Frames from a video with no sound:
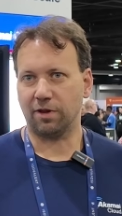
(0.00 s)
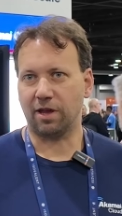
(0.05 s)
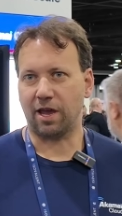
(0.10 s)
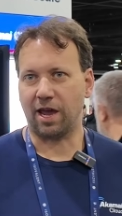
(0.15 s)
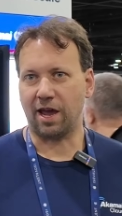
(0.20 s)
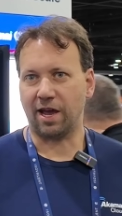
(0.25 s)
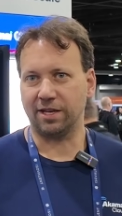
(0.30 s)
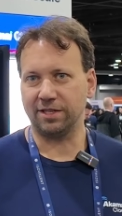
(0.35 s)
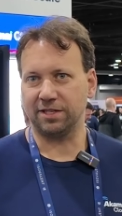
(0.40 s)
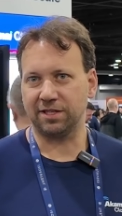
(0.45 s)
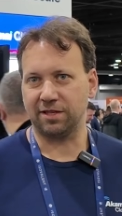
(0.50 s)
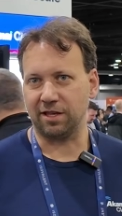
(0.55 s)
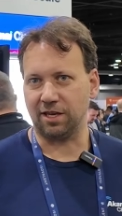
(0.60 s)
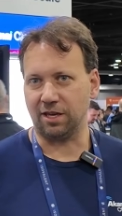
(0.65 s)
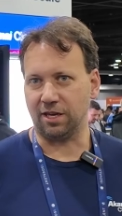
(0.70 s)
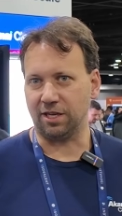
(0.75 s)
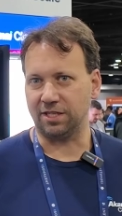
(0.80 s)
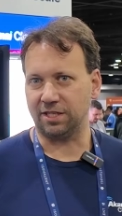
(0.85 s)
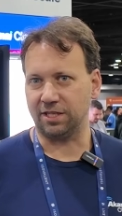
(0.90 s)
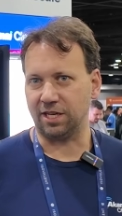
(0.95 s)
As
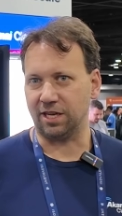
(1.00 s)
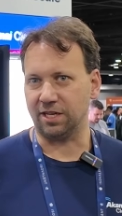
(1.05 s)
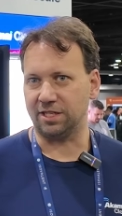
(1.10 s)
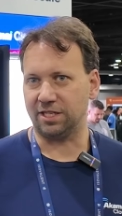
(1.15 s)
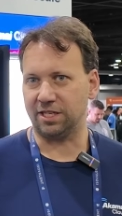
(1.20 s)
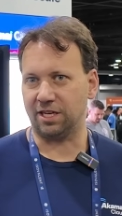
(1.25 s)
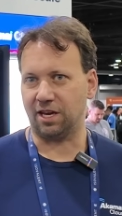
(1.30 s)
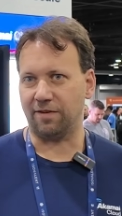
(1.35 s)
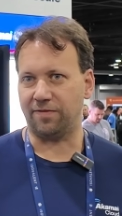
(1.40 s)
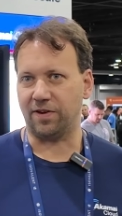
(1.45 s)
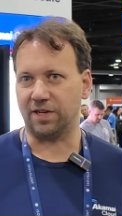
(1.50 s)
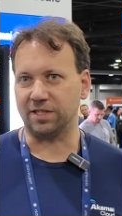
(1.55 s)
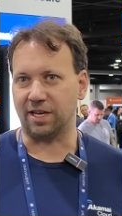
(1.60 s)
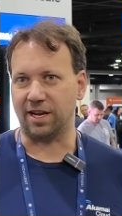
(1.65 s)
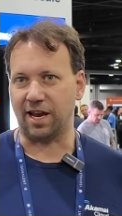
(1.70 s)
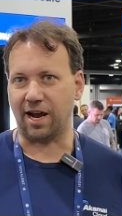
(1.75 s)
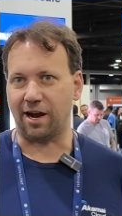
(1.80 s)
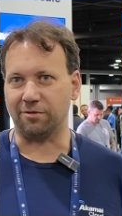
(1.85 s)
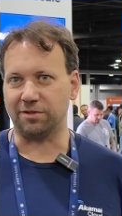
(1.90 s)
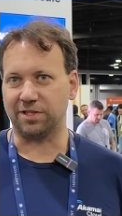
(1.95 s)
the CNCF has
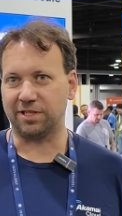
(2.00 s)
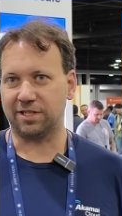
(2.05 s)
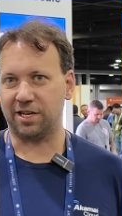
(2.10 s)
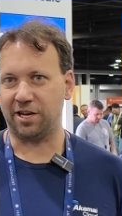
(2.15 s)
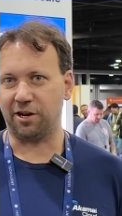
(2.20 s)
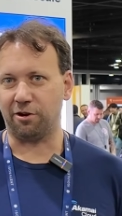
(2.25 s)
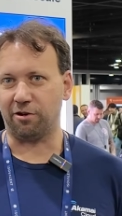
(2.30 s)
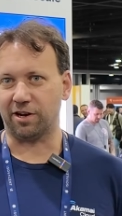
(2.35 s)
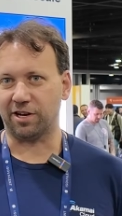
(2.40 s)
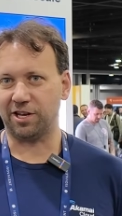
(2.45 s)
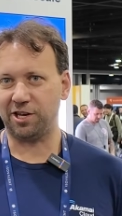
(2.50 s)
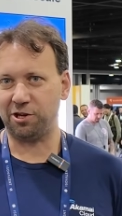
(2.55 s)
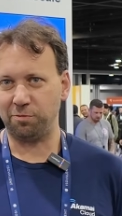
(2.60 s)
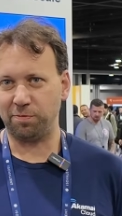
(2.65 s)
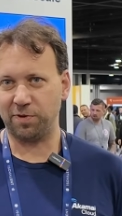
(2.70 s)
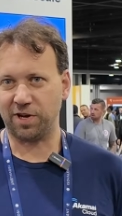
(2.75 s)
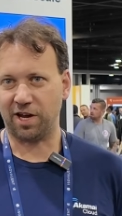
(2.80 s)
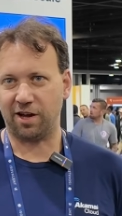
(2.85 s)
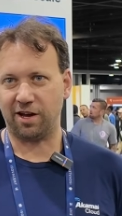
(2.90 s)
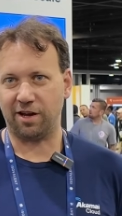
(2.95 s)
announced here at
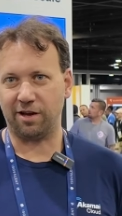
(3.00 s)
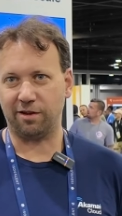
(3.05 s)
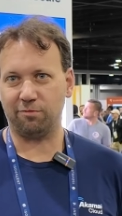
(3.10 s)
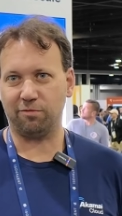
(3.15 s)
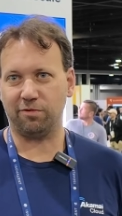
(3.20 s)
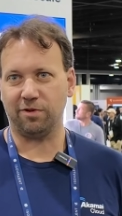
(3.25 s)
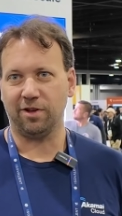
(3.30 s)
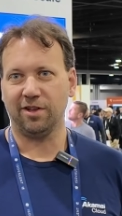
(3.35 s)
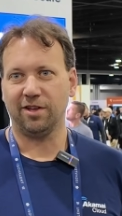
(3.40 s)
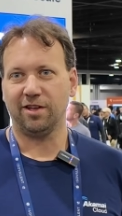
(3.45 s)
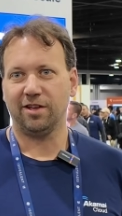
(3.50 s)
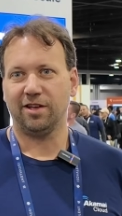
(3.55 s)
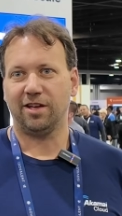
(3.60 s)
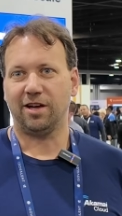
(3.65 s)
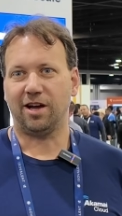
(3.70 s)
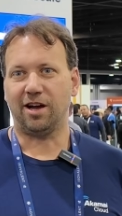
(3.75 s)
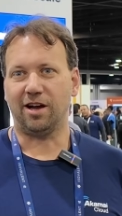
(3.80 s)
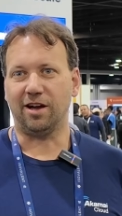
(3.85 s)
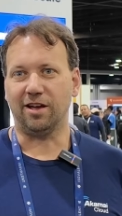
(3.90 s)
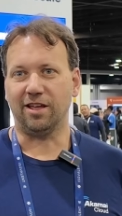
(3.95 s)
KubeCon,
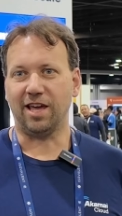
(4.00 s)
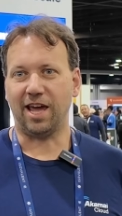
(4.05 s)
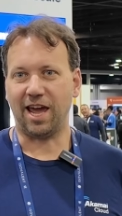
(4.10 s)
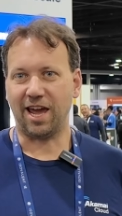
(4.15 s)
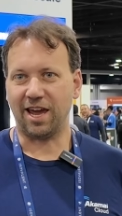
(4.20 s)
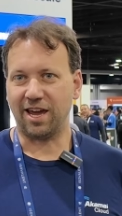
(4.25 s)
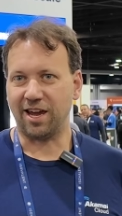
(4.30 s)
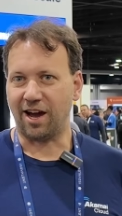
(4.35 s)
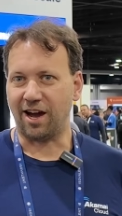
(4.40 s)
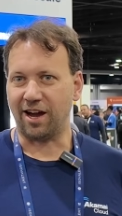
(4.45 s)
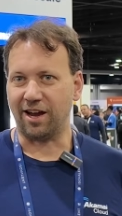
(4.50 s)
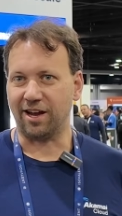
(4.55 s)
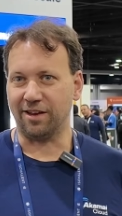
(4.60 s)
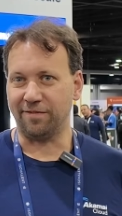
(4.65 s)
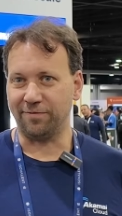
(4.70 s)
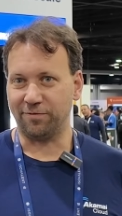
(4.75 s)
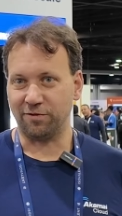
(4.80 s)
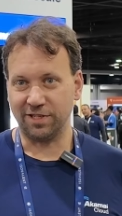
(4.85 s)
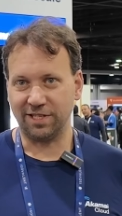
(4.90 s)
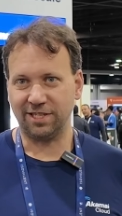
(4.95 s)
uh, AI
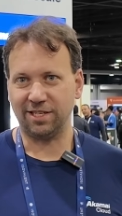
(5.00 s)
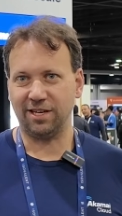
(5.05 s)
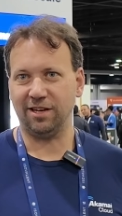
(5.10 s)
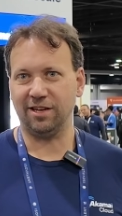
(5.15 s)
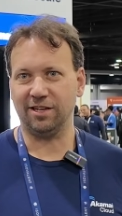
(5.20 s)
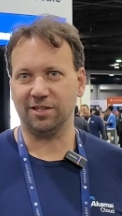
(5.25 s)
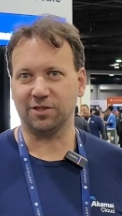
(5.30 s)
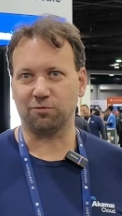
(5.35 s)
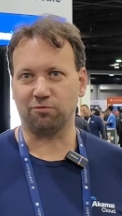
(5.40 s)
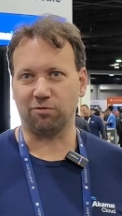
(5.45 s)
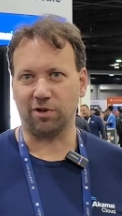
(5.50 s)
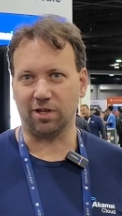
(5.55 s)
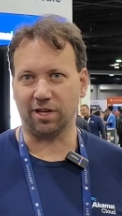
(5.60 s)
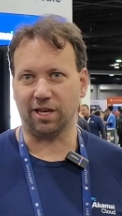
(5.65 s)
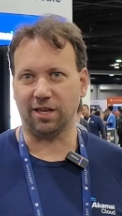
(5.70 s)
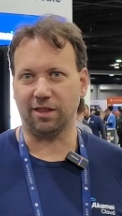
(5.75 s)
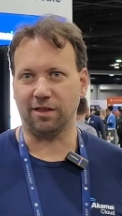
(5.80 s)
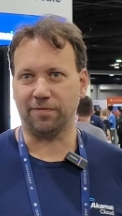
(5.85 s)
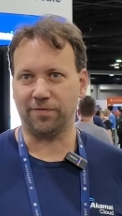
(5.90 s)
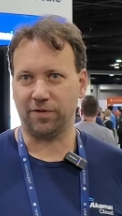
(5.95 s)
inferencing is
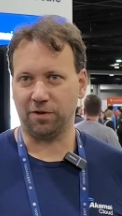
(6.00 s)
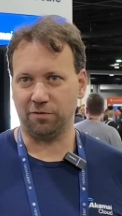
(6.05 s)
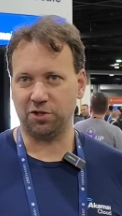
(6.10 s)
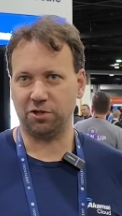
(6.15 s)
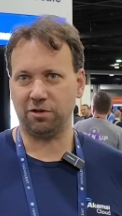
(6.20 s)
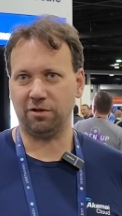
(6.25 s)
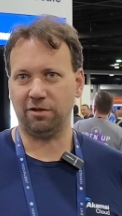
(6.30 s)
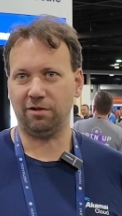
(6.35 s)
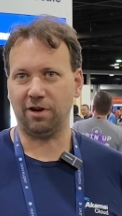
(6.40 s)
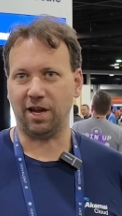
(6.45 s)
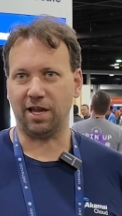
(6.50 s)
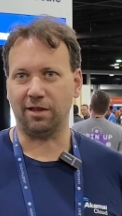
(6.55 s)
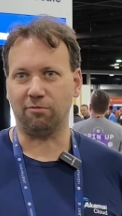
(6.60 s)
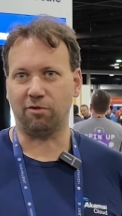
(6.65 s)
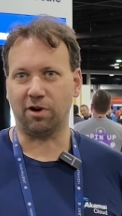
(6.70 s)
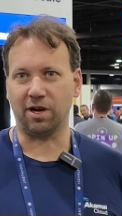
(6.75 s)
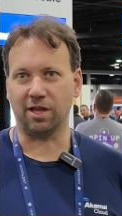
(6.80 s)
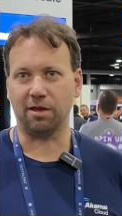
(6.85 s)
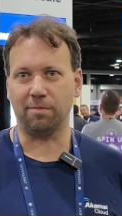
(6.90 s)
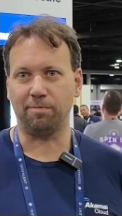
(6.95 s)
really the future and
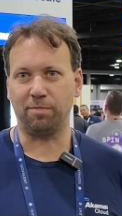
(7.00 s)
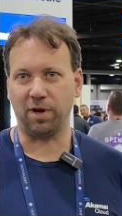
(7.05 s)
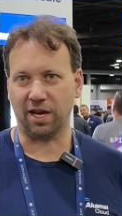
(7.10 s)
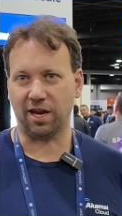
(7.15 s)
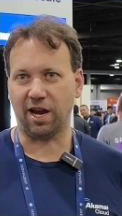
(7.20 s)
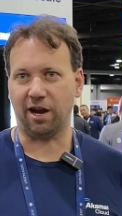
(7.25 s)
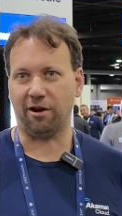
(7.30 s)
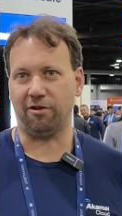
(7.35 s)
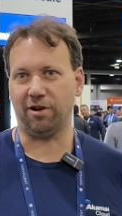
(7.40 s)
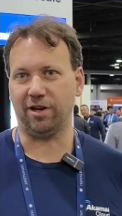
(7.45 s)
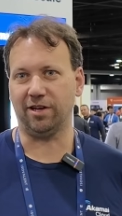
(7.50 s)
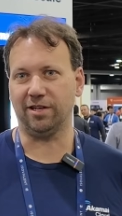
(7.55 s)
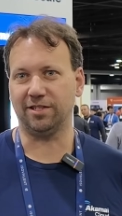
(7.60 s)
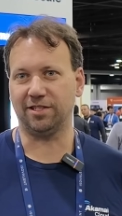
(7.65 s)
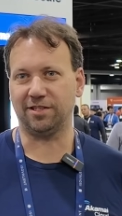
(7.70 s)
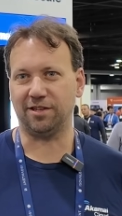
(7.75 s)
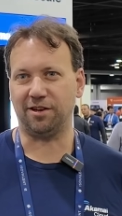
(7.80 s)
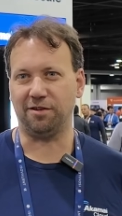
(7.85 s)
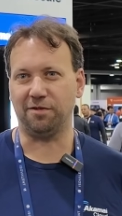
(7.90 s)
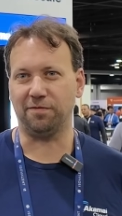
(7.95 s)
one of the big
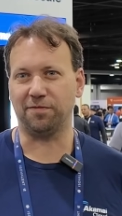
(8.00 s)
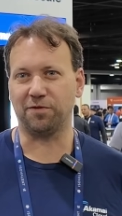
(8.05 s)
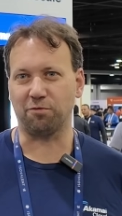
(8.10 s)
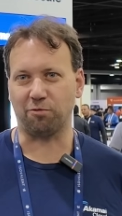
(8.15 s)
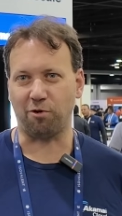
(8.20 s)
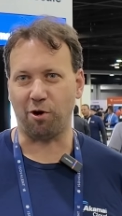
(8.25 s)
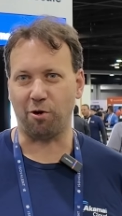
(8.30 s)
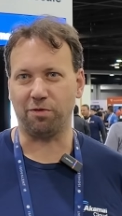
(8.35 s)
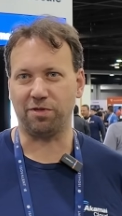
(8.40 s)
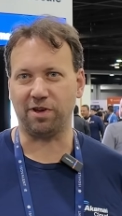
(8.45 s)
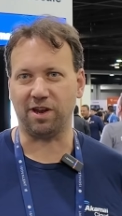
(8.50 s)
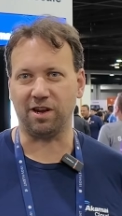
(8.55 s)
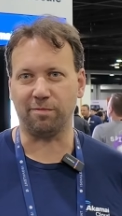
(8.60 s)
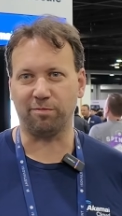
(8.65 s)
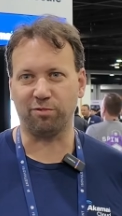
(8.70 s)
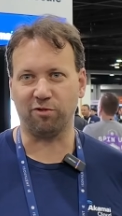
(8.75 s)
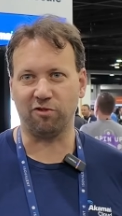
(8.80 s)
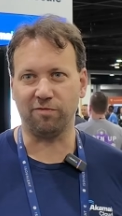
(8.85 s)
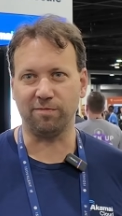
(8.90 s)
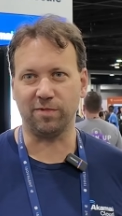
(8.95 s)
areas of growth and
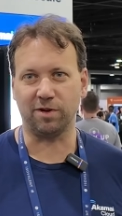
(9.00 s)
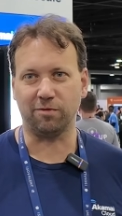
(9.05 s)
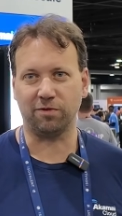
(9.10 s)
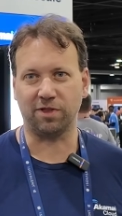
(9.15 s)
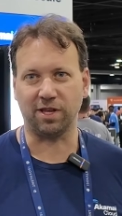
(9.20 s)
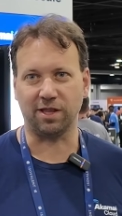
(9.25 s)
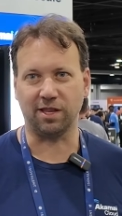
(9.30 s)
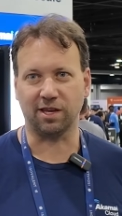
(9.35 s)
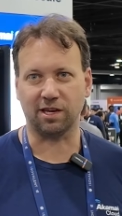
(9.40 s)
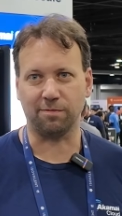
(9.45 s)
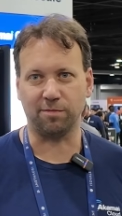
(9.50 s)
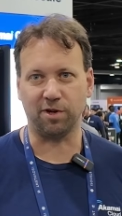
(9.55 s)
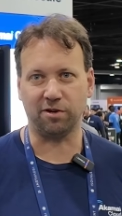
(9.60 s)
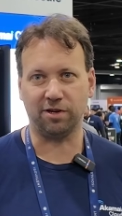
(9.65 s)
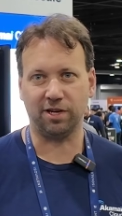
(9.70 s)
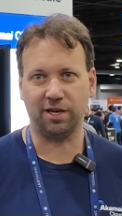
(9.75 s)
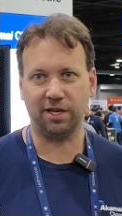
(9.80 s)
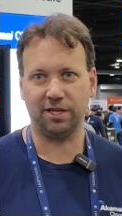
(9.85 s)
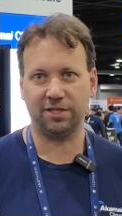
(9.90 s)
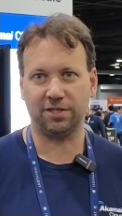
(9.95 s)
improvement within the
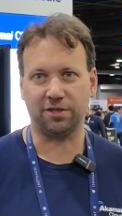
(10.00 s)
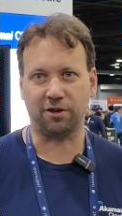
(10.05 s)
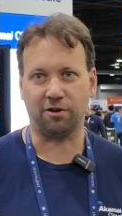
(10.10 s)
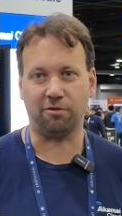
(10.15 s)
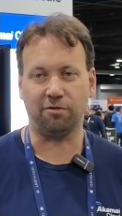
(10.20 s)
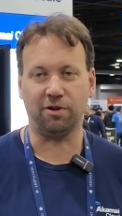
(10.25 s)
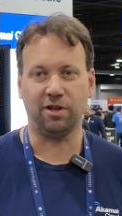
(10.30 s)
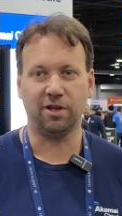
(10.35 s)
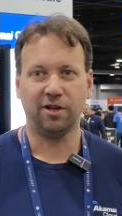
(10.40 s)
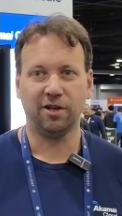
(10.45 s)
community. So